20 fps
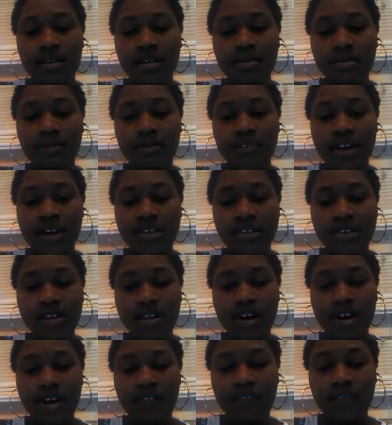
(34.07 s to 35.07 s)
First
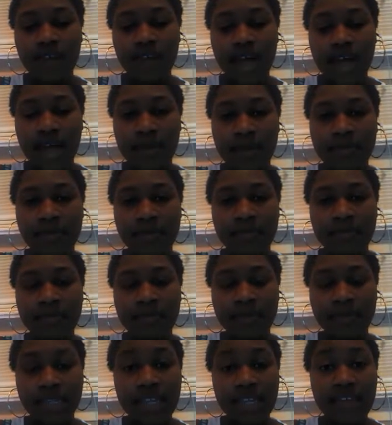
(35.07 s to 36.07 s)
off, I
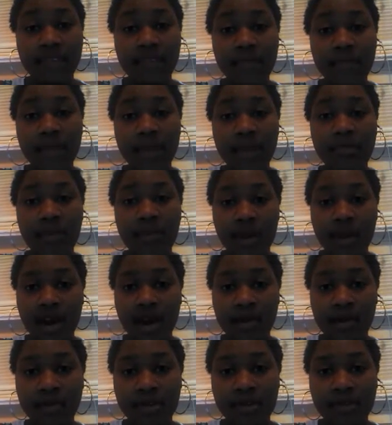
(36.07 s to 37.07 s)
believe a big
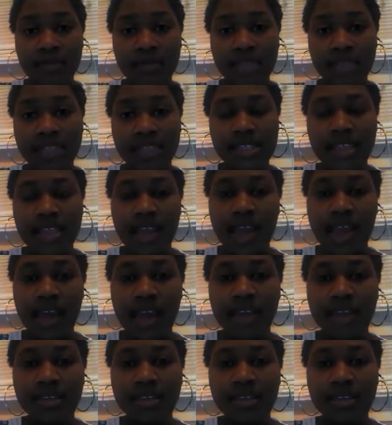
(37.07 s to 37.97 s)
problem is that